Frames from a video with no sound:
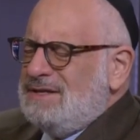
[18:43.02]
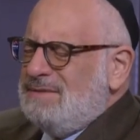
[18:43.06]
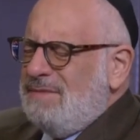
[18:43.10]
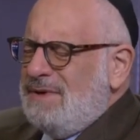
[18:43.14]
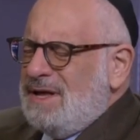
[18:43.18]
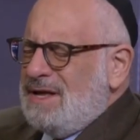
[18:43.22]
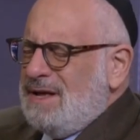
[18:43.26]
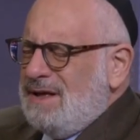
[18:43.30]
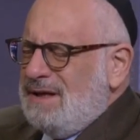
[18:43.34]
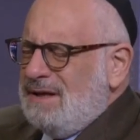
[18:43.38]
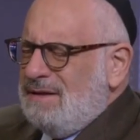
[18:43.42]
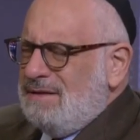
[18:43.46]

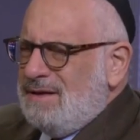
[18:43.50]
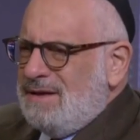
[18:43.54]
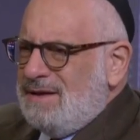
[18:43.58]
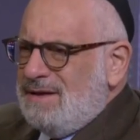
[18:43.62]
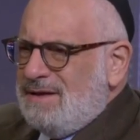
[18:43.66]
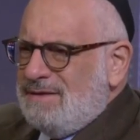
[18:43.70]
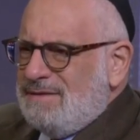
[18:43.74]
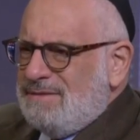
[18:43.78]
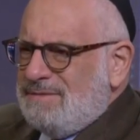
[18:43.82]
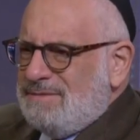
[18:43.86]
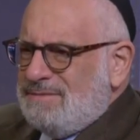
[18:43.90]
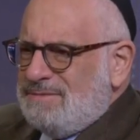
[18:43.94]
Okay,
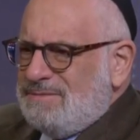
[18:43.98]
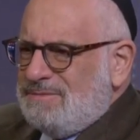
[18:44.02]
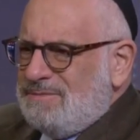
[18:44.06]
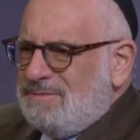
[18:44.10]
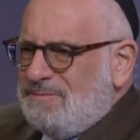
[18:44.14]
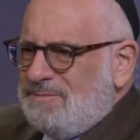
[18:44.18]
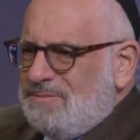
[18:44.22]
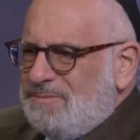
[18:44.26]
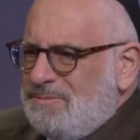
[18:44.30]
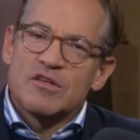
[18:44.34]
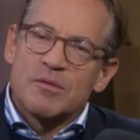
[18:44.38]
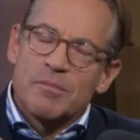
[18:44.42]
yeah.
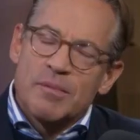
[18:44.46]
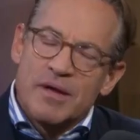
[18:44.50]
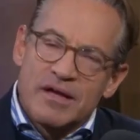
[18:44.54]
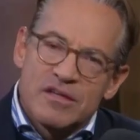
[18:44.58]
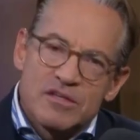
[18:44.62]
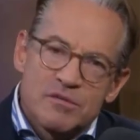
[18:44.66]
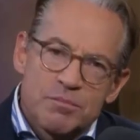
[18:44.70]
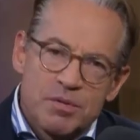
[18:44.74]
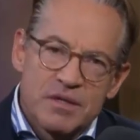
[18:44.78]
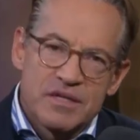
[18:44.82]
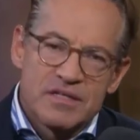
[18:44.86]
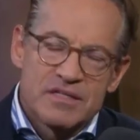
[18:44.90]
Just to be
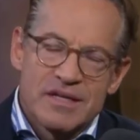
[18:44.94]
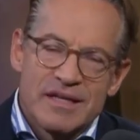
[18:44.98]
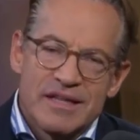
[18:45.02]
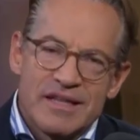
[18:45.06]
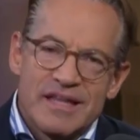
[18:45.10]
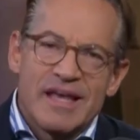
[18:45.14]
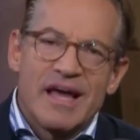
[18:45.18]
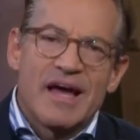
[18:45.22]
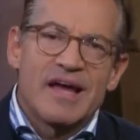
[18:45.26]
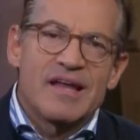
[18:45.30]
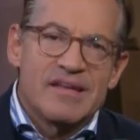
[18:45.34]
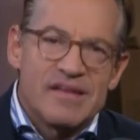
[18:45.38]
explicit,
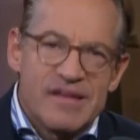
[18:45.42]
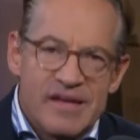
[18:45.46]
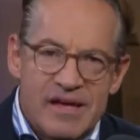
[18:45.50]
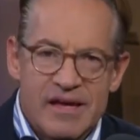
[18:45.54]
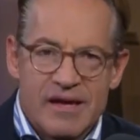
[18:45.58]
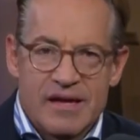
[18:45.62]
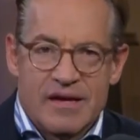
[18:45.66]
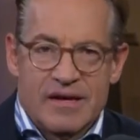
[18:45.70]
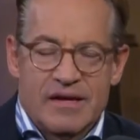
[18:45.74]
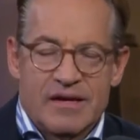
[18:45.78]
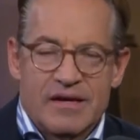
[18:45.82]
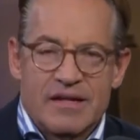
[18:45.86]
the
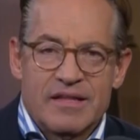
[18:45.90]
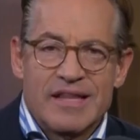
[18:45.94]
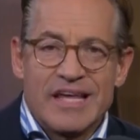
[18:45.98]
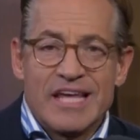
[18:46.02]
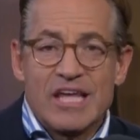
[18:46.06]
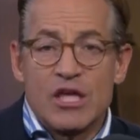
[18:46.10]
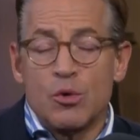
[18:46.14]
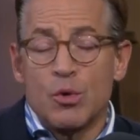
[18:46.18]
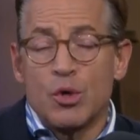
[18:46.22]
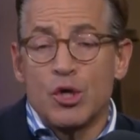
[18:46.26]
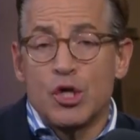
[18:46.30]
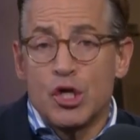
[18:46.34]
idea that
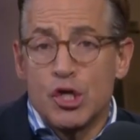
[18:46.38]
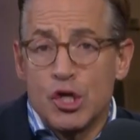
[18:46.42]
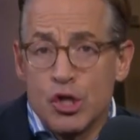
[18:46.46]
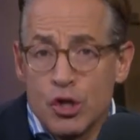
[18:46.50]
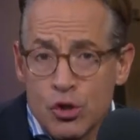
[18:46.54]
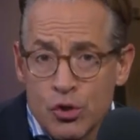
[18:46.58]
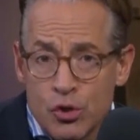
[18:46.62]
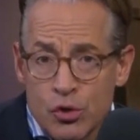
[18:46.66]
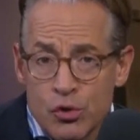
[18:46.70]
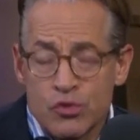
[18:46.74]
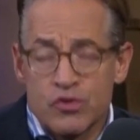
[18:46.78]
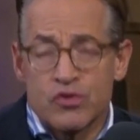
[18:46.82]
you would
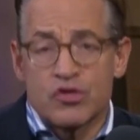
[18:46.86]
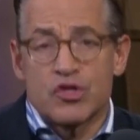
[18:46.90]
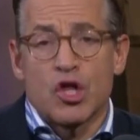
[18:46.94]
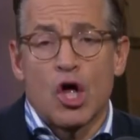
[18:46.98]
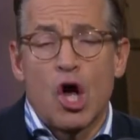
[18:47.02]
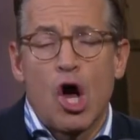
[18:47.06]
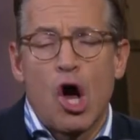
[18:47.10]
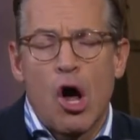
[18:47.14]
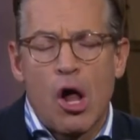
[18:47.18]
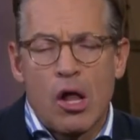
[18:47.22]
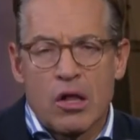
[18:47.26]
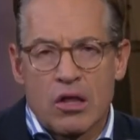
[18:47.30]
use the
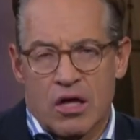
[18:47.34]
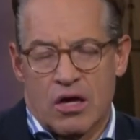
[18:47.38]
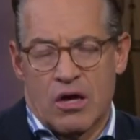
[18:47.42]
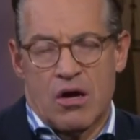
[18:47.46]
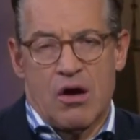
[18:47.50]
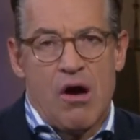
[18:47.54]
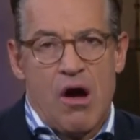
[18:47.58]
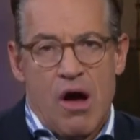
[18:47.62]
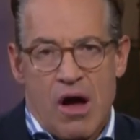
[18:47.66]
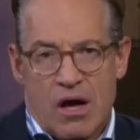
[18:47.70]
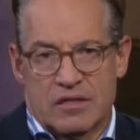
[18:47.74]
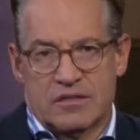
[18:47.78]

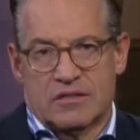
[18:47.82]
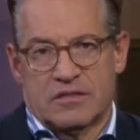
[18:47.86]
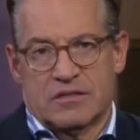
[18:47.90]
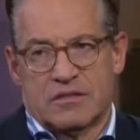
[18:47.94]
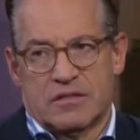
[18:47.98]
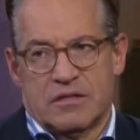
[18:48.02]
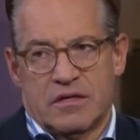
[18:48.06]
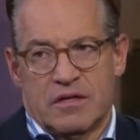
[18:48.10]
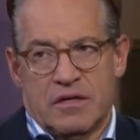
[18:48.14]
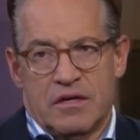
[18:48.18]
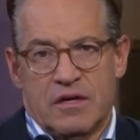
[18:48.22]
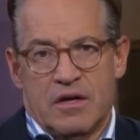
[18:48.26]

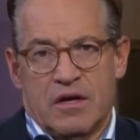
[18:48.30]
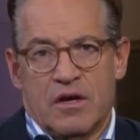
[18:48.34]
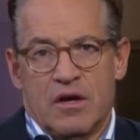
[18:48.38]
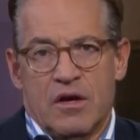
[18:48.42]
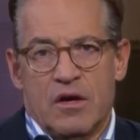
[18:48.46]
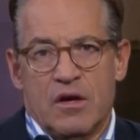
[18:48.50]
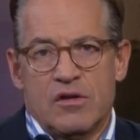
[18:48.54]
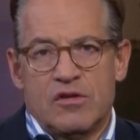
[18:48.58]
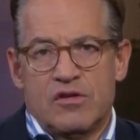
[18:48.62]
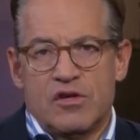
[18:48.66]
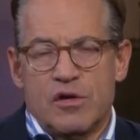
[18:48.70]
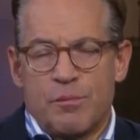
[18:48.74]
Holocaust
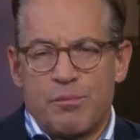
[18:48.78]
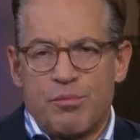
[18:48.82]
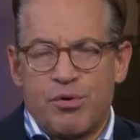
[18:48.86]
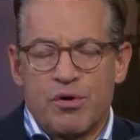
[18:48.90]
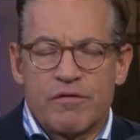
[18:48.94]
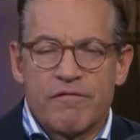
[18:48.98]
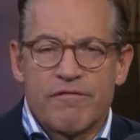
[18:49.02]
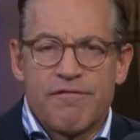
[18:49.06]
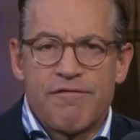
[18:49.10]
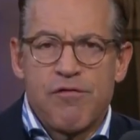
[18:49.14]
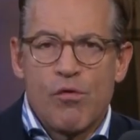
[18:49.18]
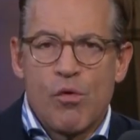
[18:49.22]
to
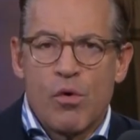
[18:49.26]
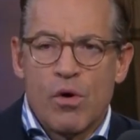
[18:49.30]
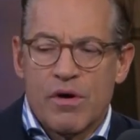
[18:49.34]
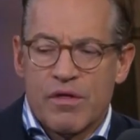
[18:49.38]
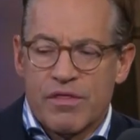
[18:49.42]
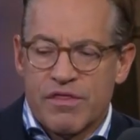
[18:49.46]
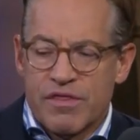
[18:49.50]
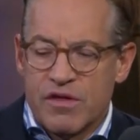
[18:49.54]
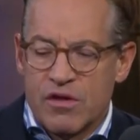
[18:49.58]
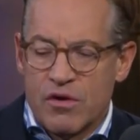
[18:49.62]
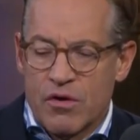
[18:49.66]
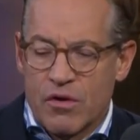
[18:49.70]
put
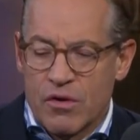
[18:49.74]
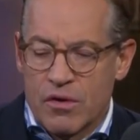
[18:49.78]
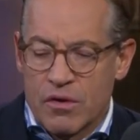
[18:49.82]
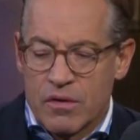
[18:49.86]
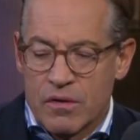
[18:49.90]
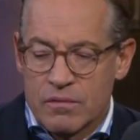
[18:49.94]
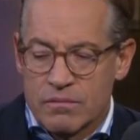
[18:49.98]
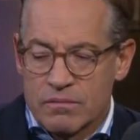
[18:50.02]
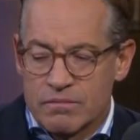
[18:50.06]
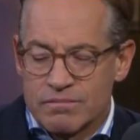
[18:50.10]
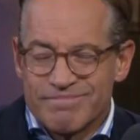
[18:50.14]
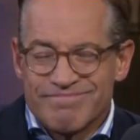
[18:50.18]
forth
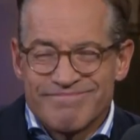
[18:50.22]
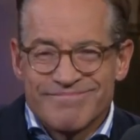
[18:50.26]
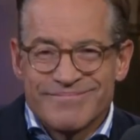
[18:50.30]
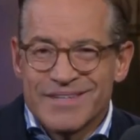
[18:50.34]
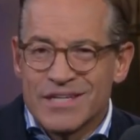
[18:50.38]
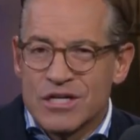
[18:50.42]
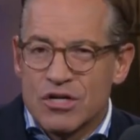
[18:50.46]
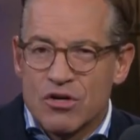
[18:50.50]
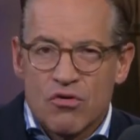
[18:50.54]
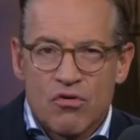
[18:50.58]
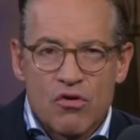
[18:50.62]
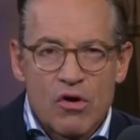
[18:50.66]
your
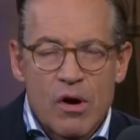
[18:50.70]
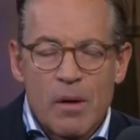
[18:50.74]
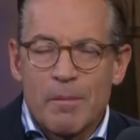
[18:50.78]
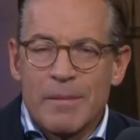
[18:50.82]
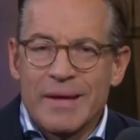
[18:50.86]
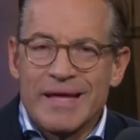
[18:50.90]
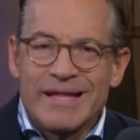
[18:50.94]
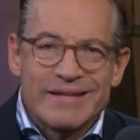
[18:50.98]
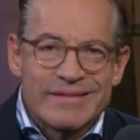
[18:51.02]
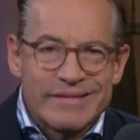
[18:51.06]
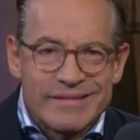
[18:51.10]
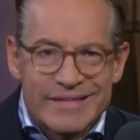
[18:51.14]

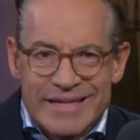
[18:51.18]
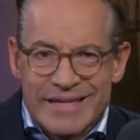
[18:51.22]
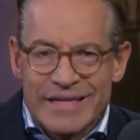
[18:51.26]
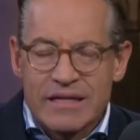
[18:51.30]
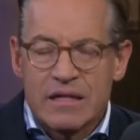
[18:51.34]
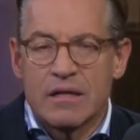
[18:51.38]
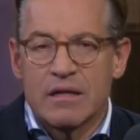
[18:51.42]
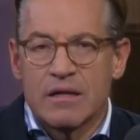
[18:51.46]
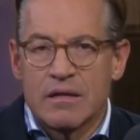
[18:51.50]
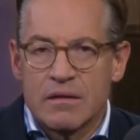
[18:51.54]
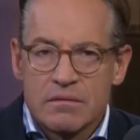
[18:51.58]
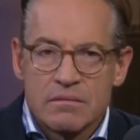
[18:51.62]
crummy
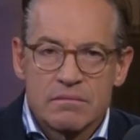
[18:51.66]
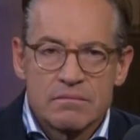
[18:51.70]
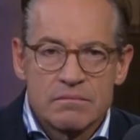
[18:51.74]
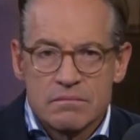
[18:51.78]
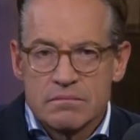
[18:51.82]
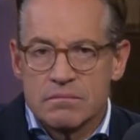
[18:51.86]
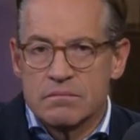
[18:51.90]
little